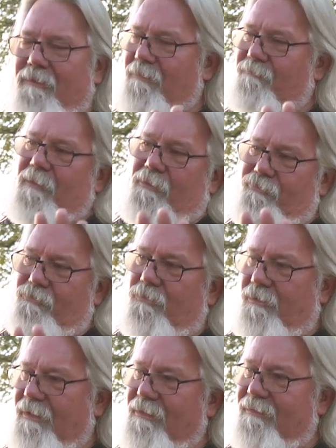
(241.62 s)
Funny
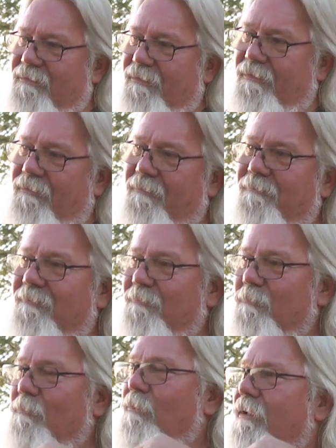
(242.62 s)
story I got to tell you.
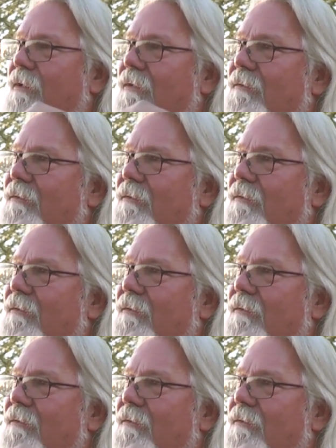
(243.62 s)
We